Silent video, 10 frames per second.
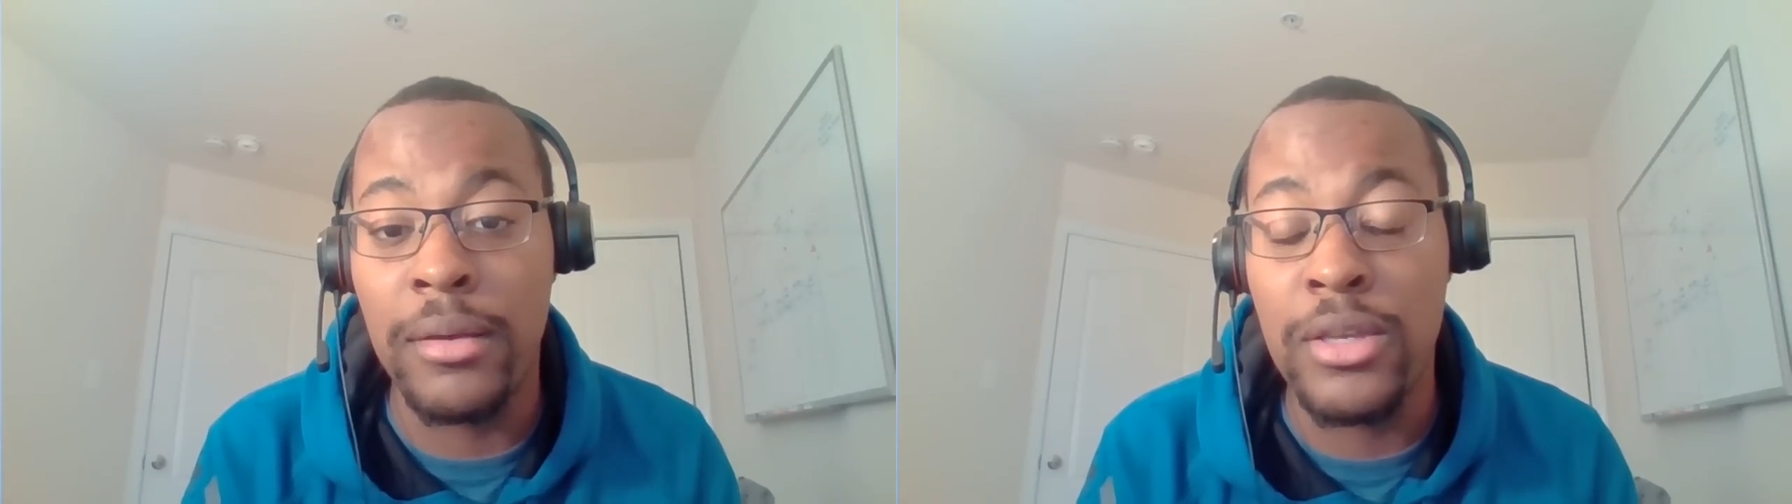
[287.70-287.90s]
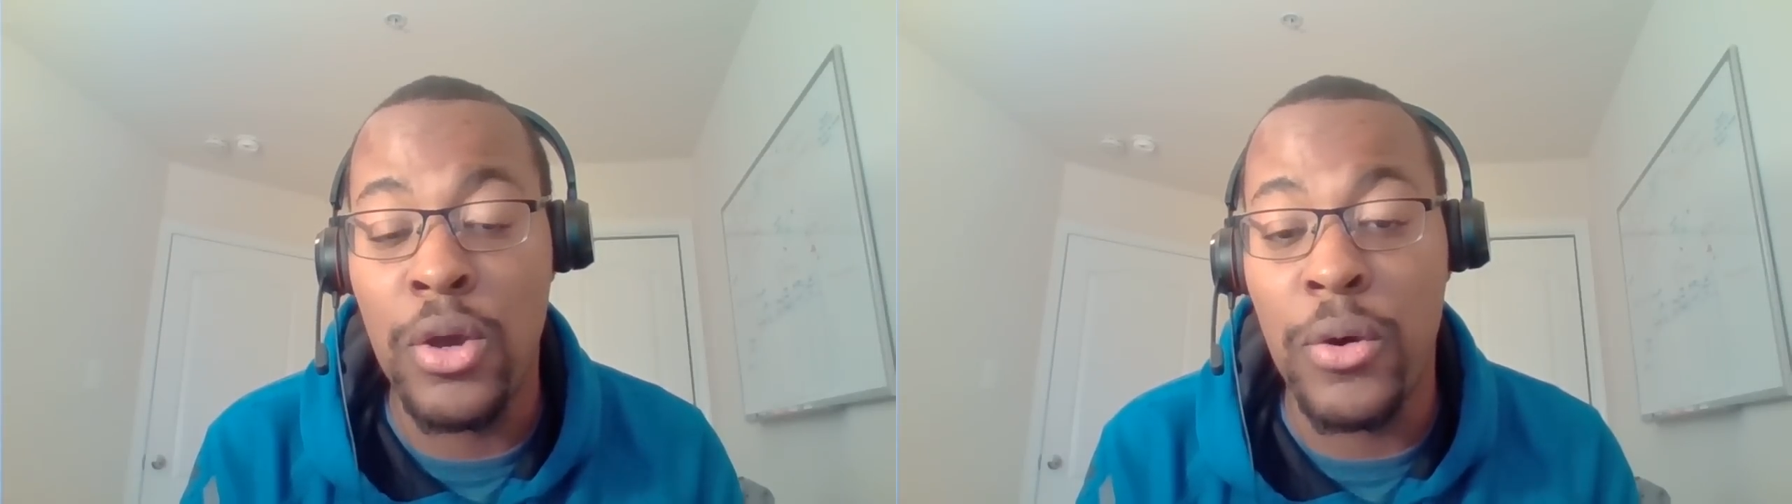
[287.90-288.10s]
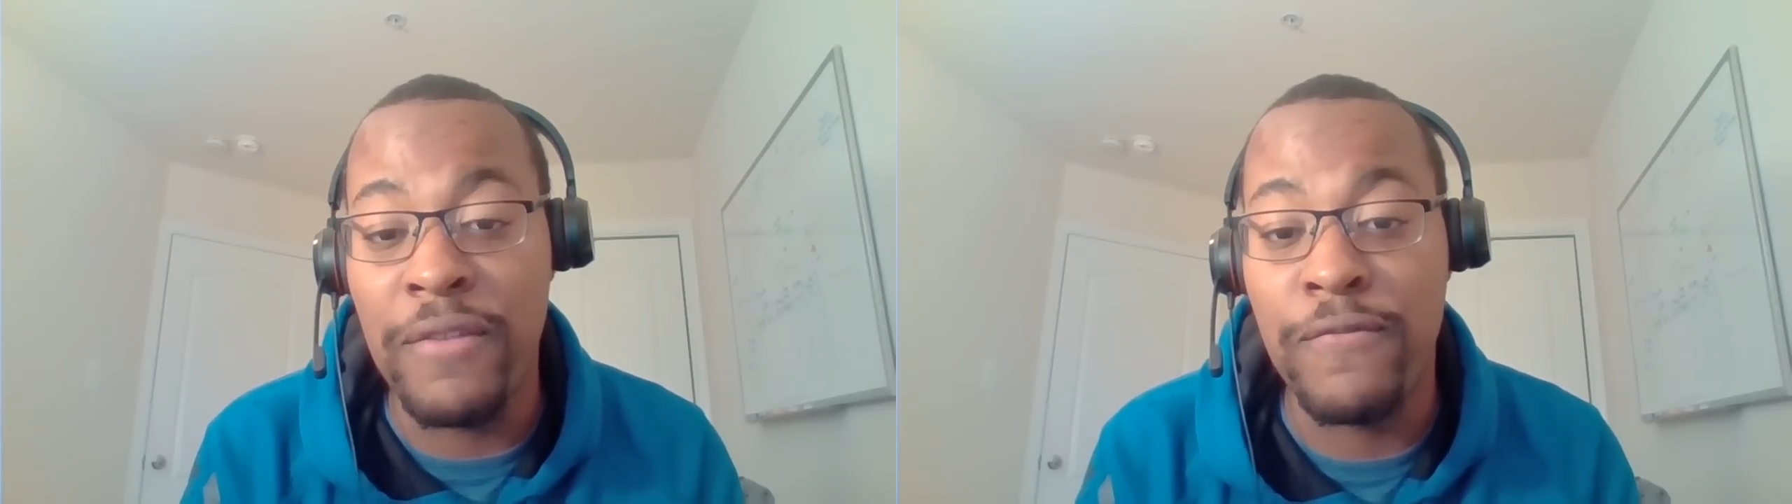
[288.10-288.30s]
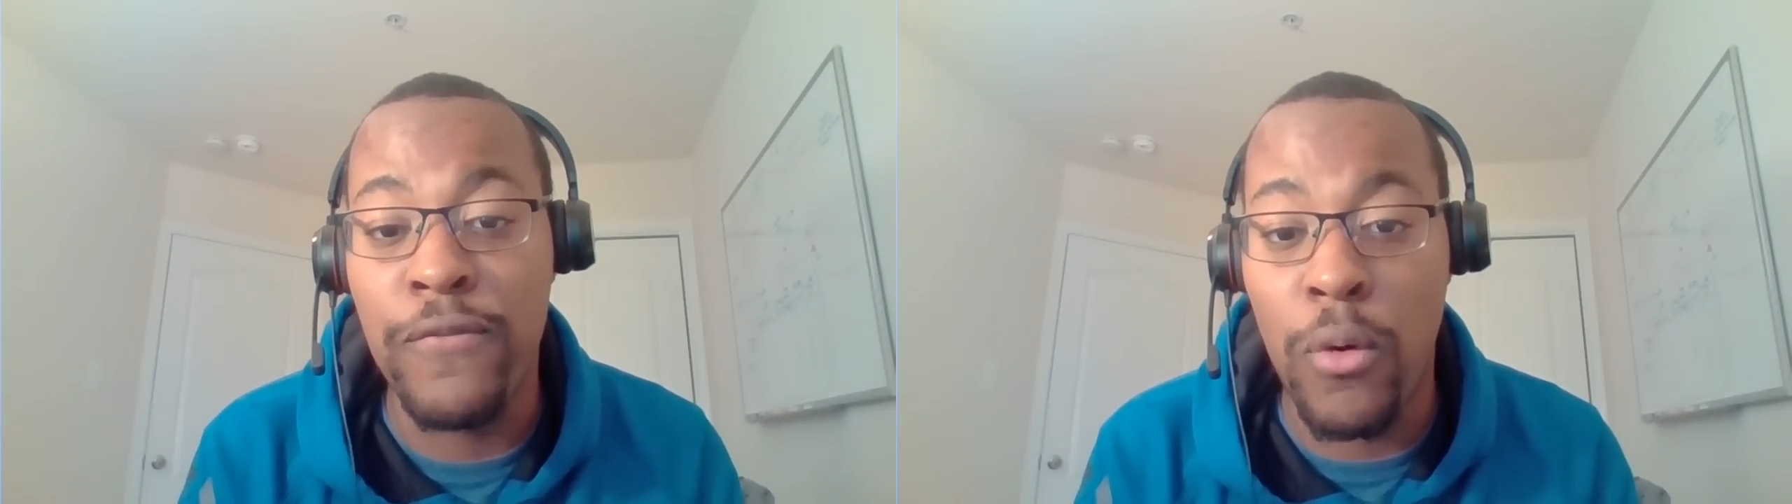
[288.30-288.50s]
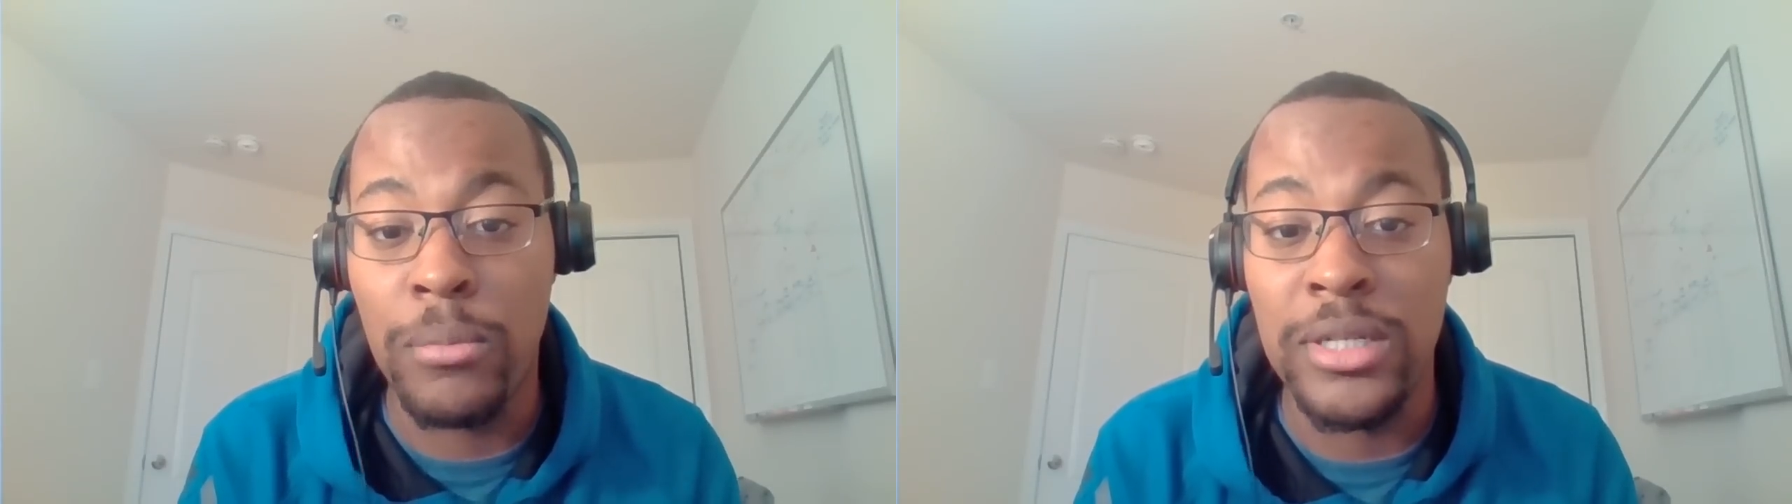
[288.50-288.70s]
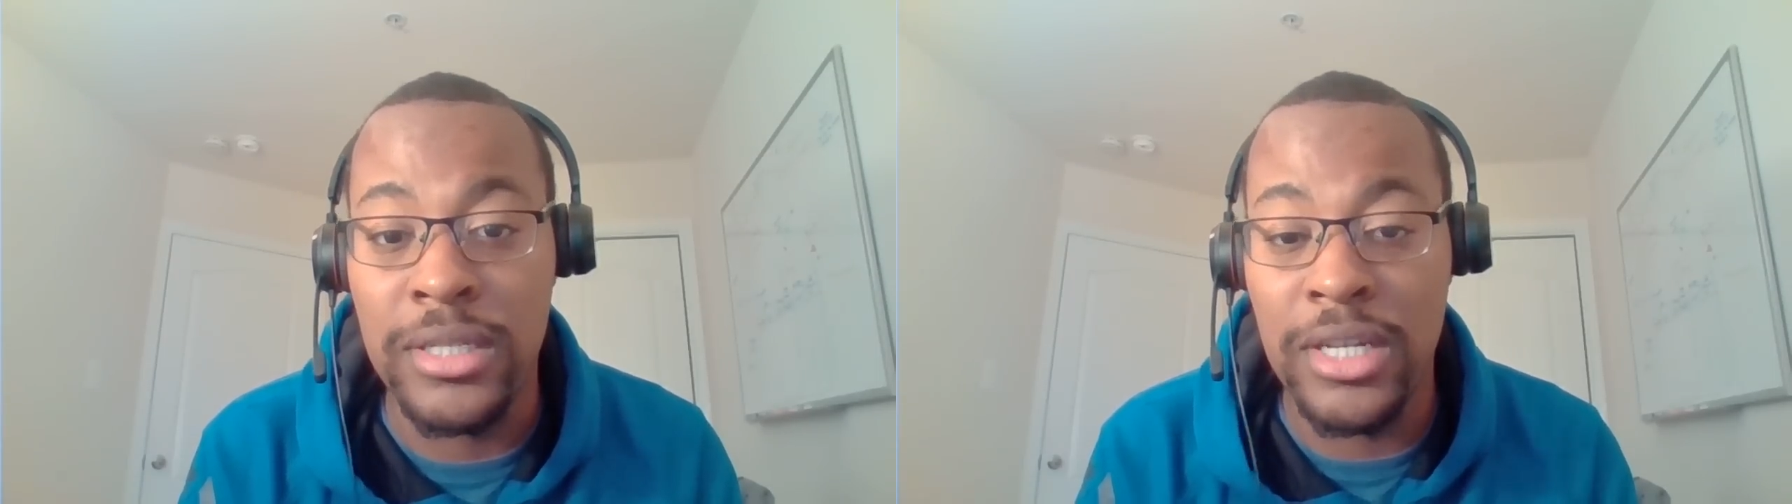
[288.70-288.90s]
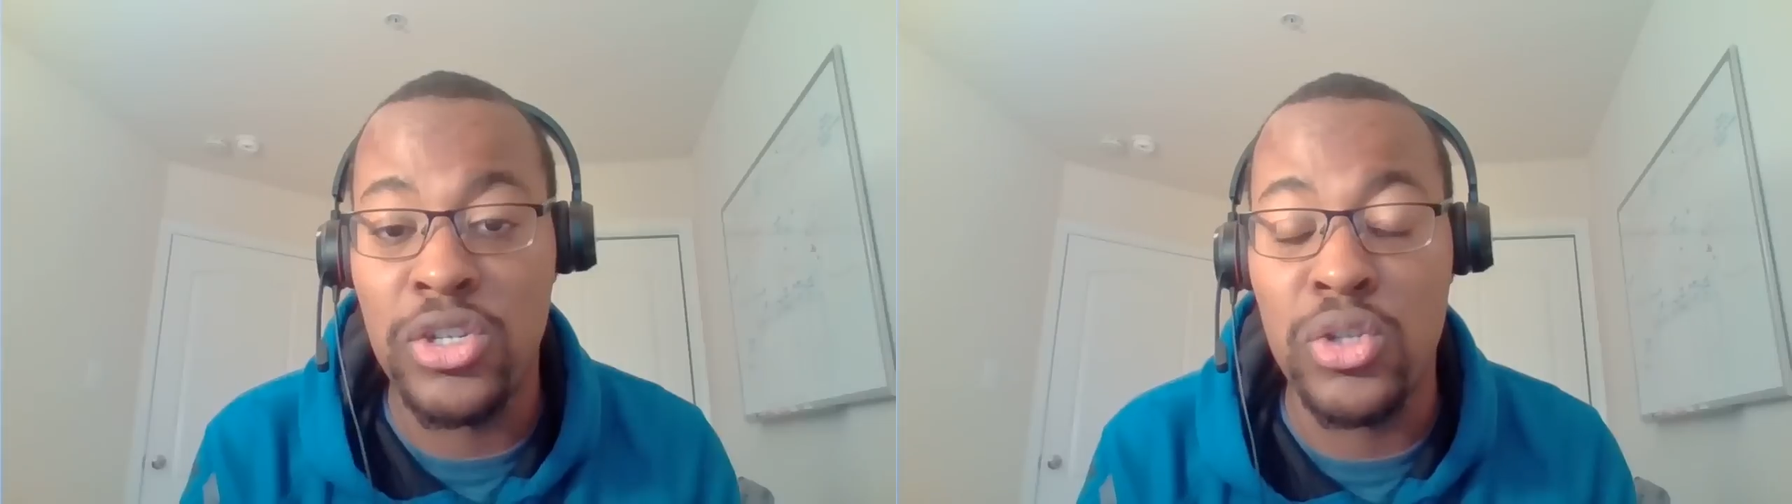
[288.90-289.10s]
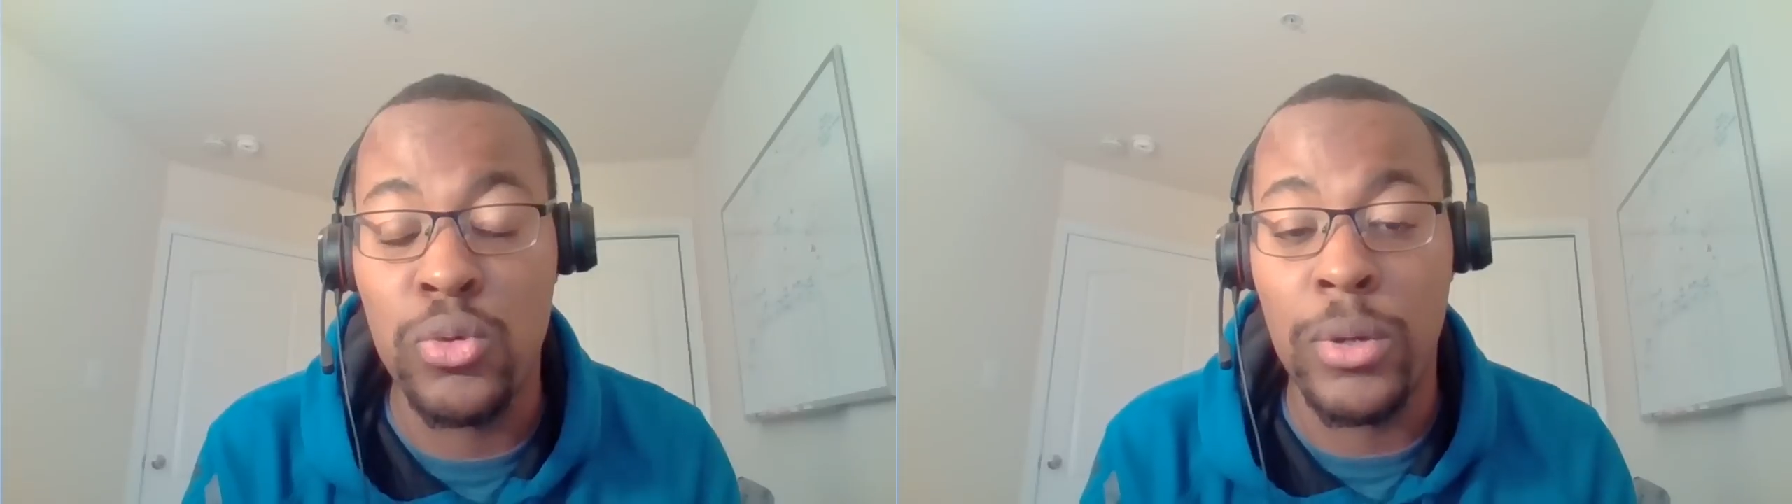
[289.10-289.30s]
informed decisions